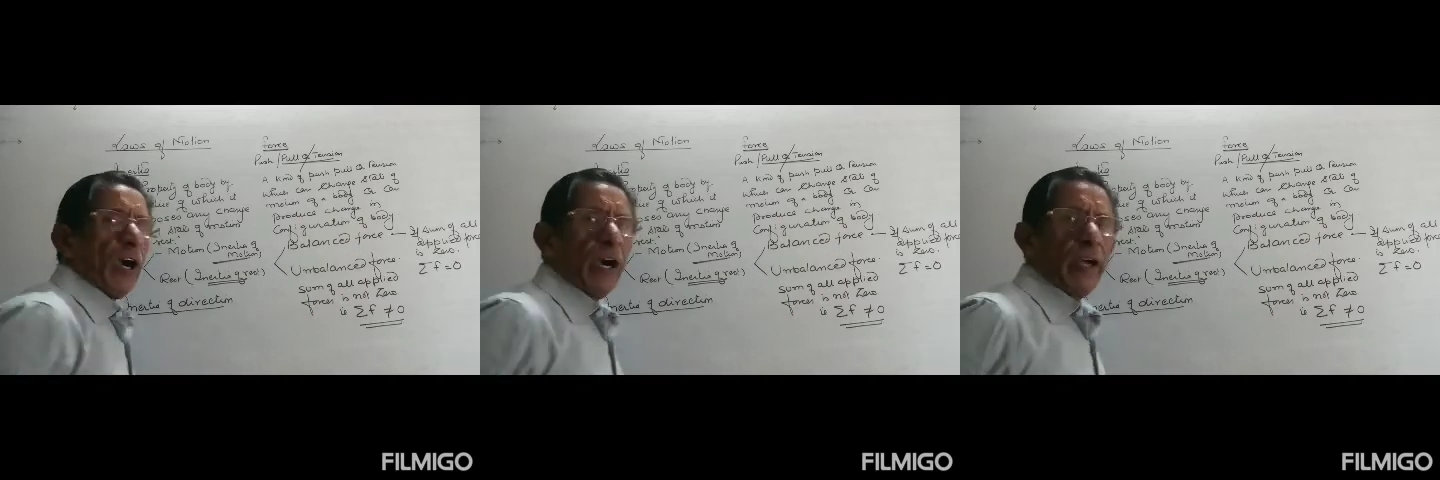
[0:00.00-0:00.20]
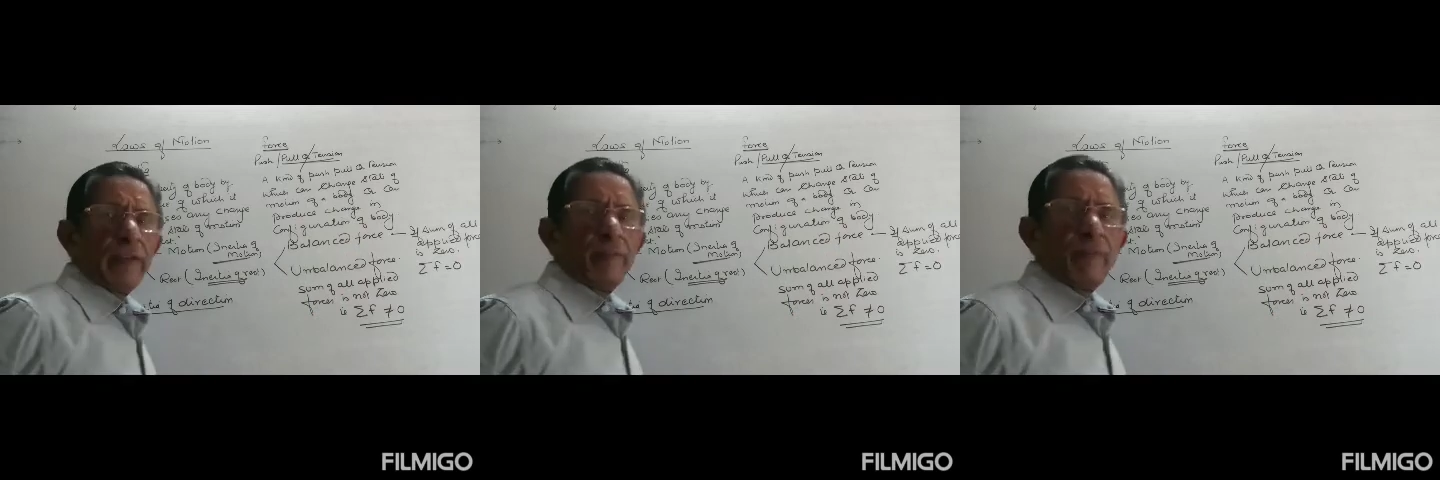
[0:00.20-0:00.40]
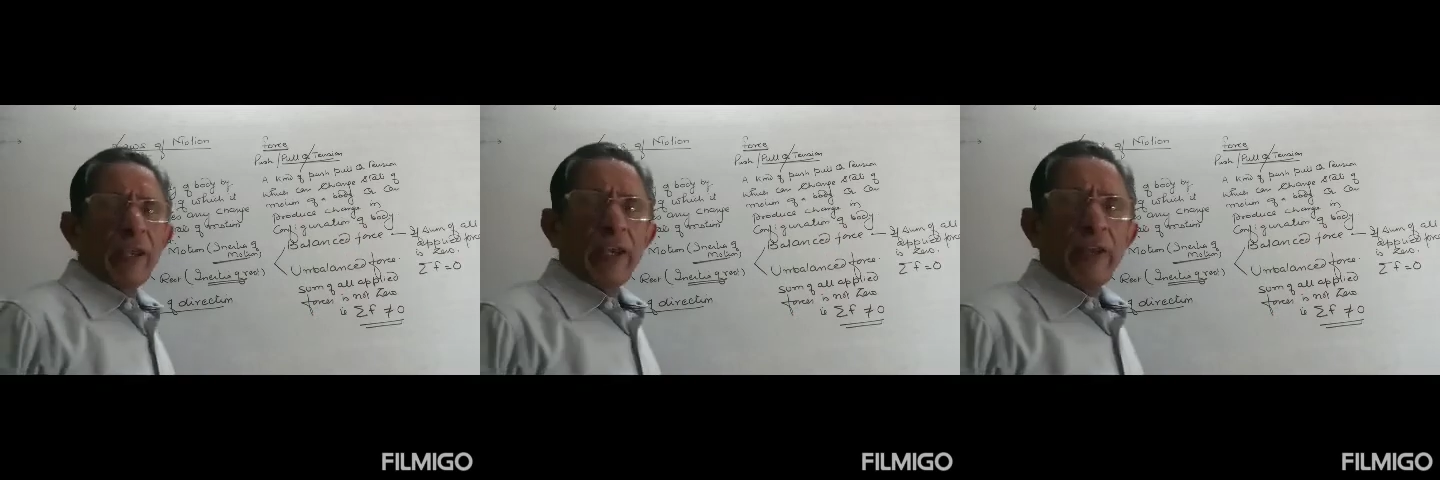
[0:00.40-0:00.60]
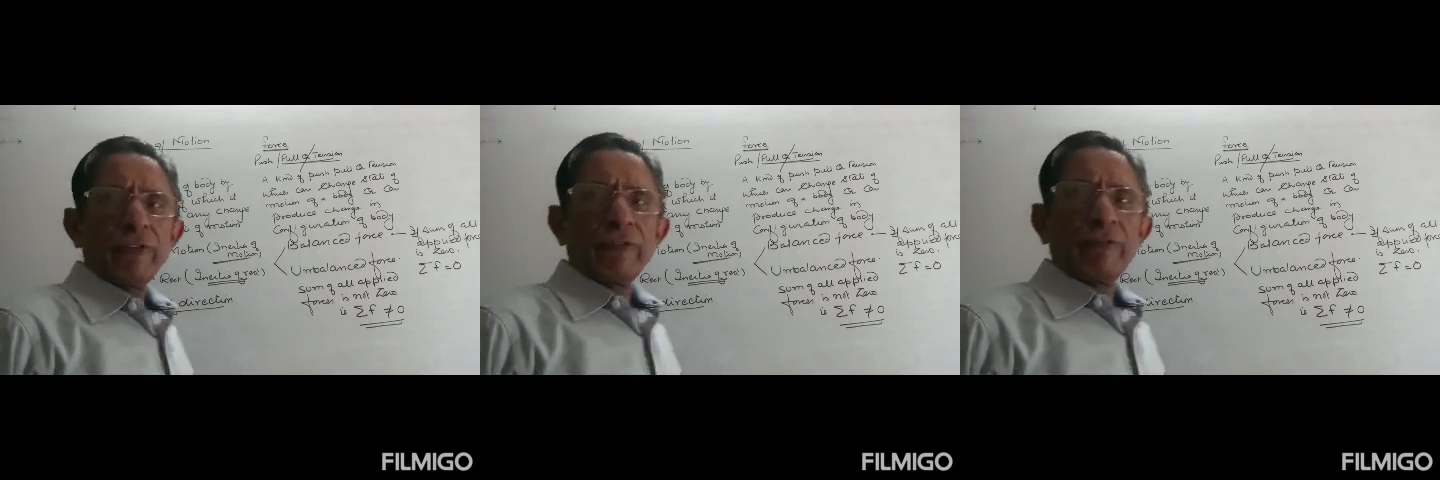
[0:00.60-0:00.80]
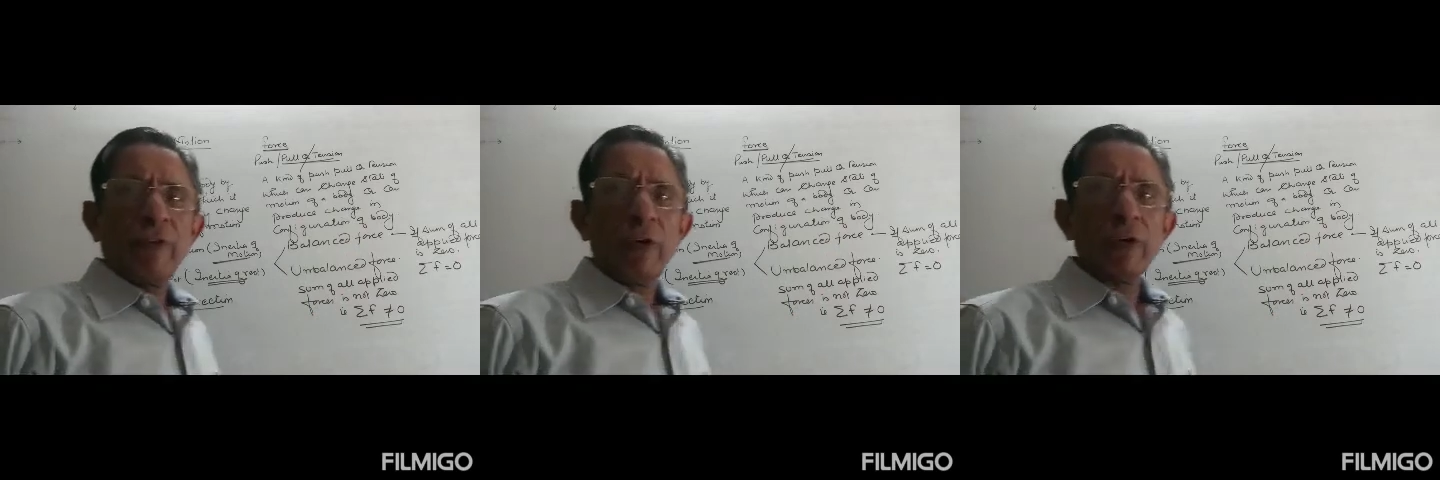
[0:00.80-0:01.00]

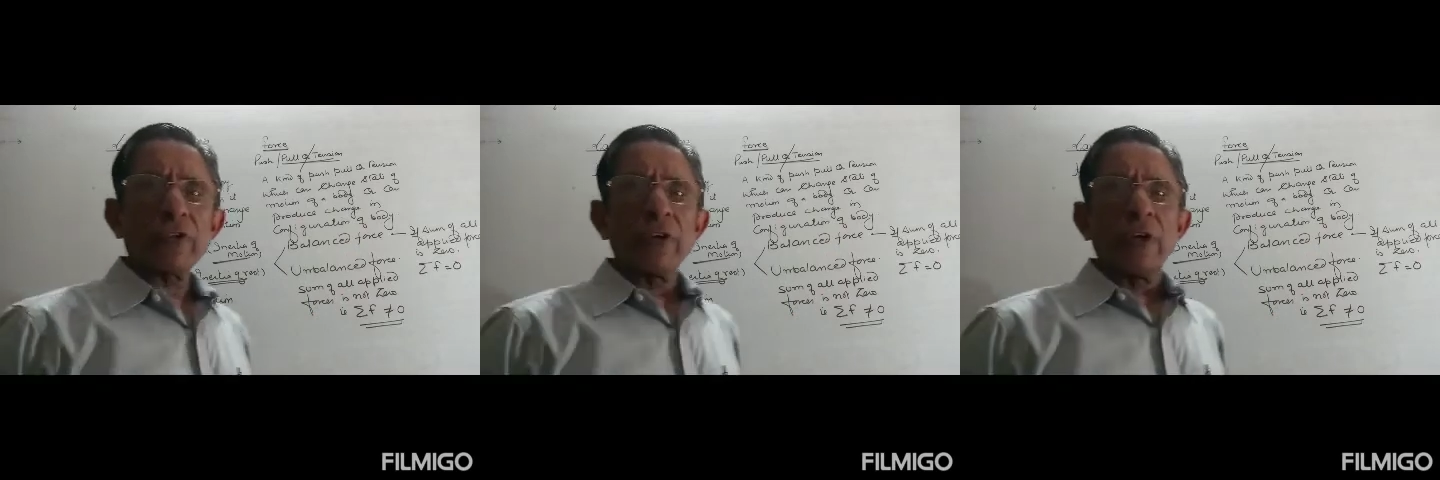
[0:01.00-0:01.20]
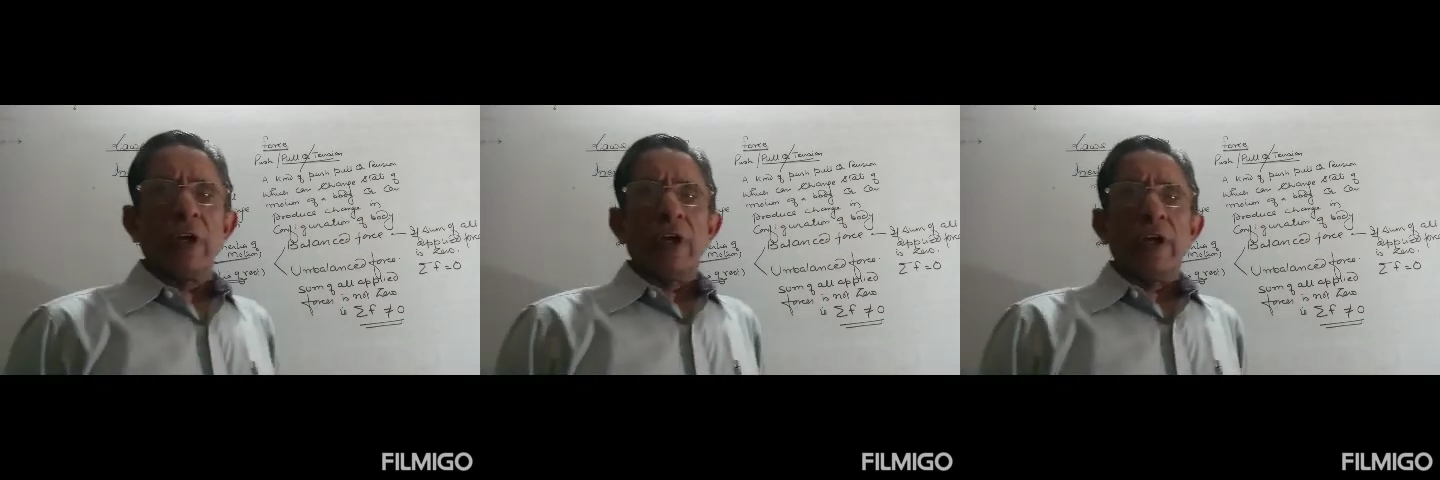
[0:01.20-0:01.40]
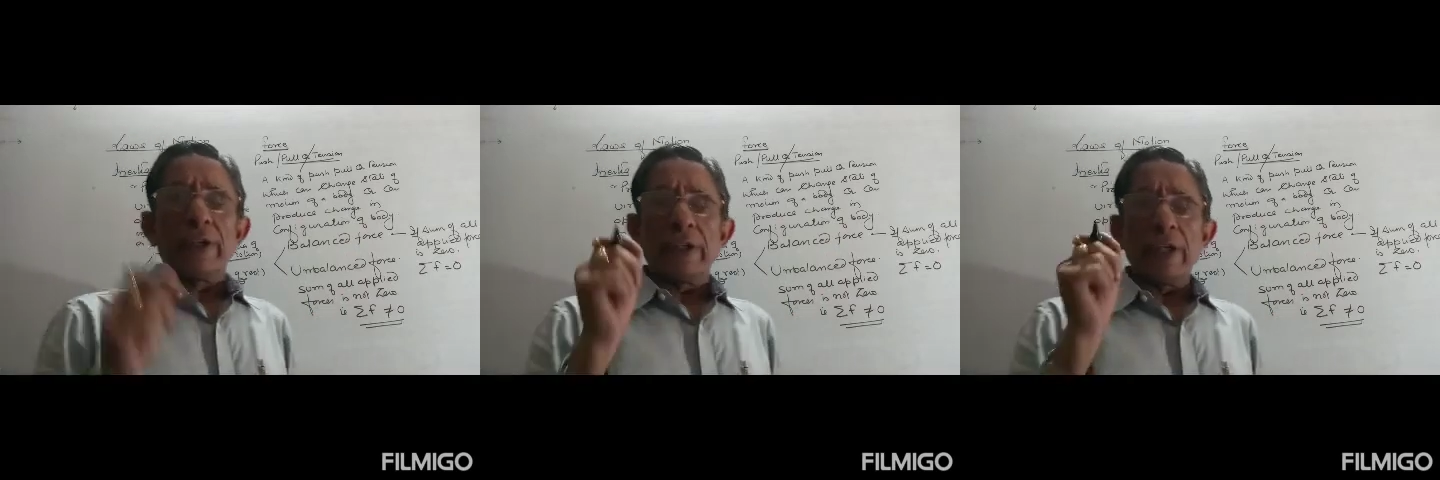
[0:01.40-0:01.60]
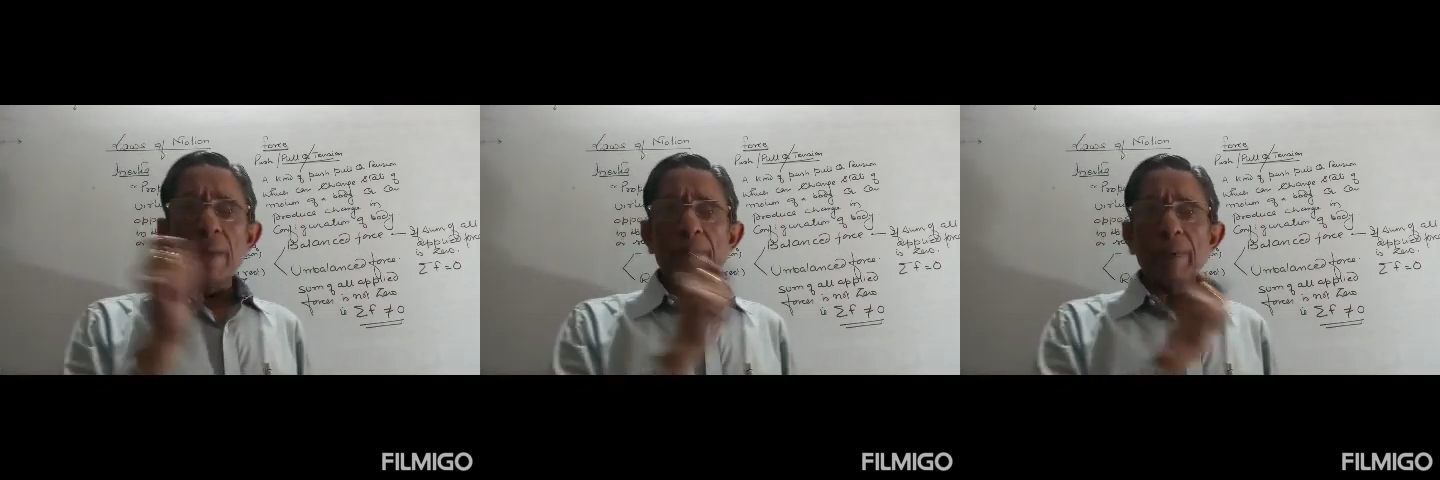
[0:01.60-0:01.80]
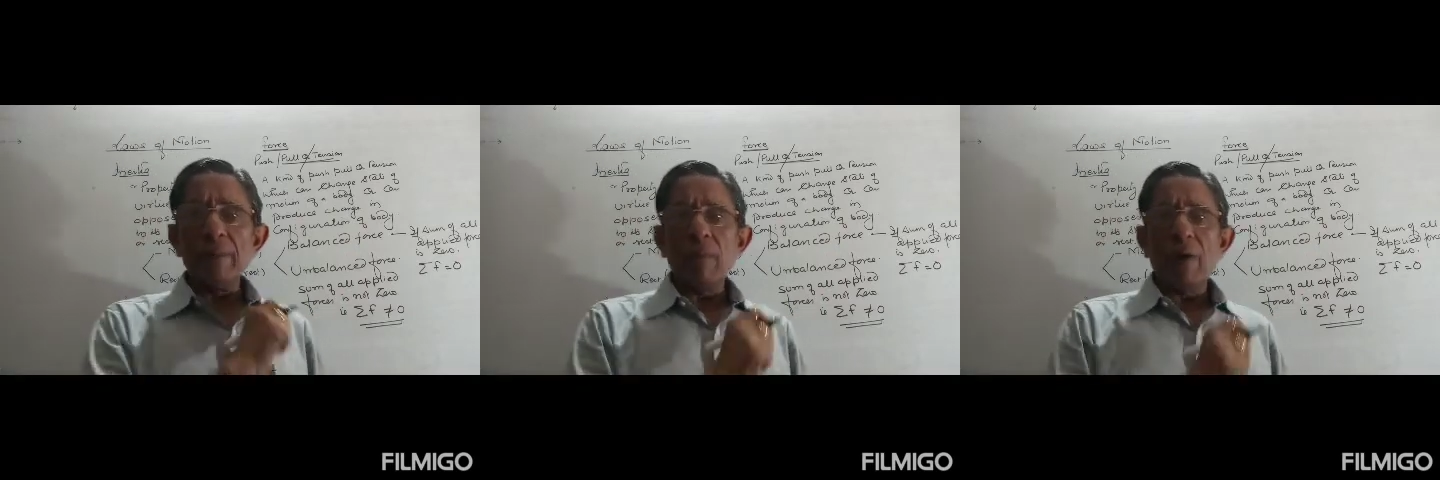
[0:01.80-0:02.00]
unbalanced force.
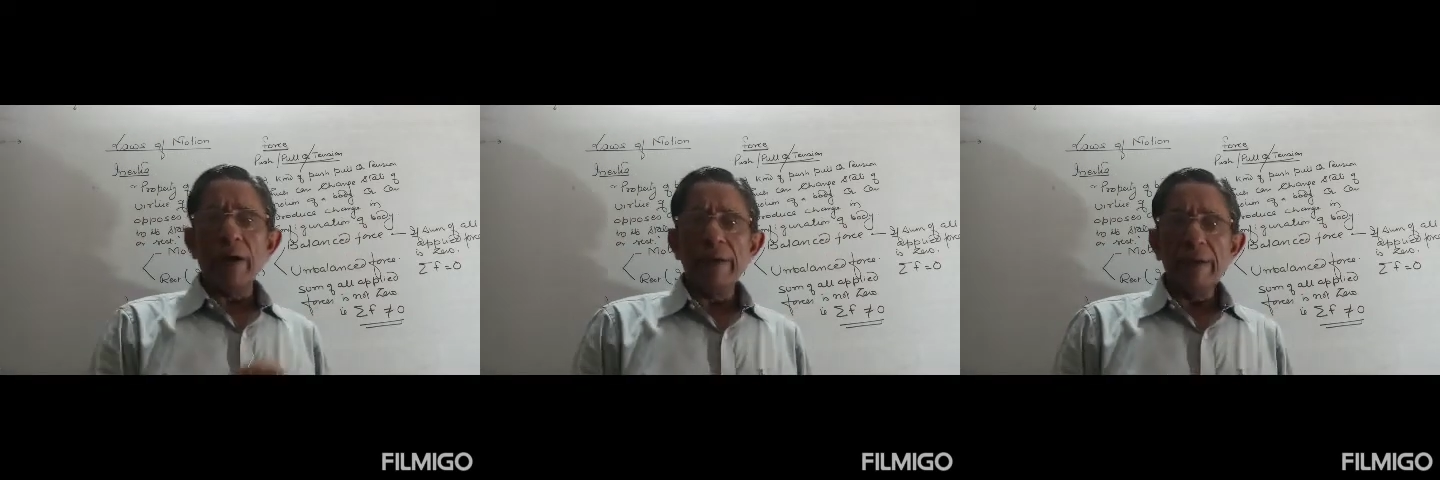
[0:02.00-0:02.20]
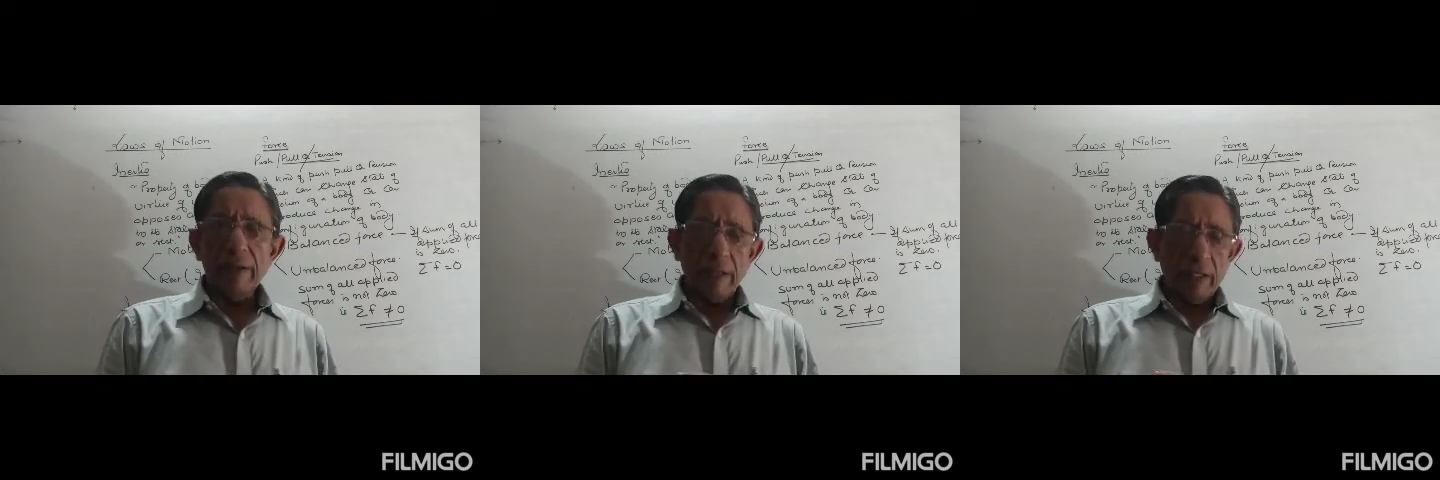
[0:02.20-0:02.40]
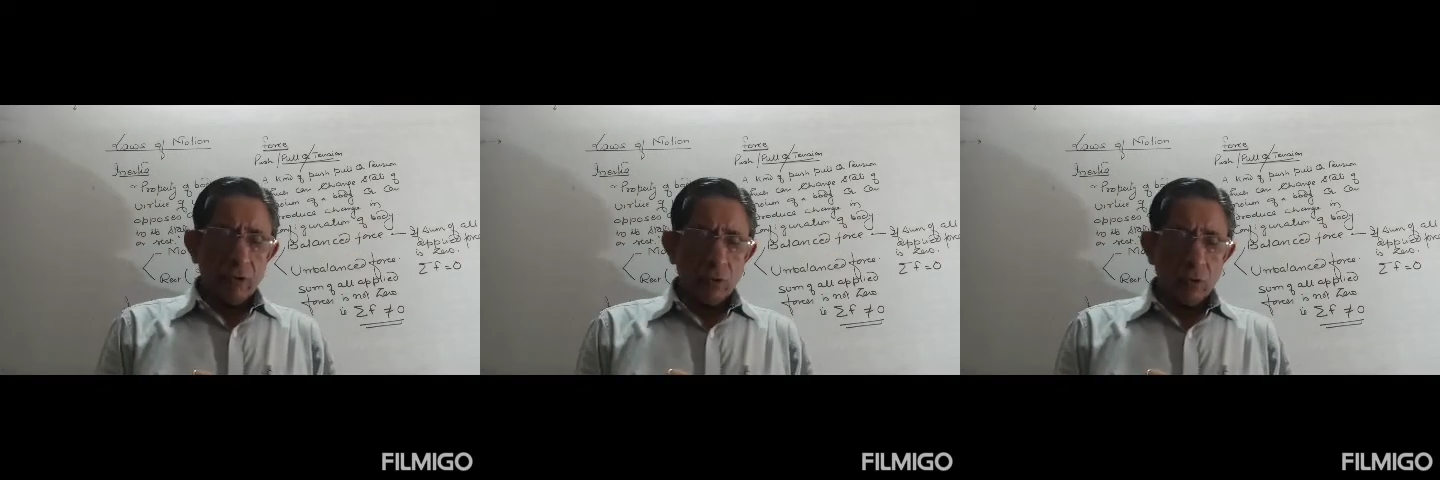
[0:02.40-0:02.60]
Keep in mind,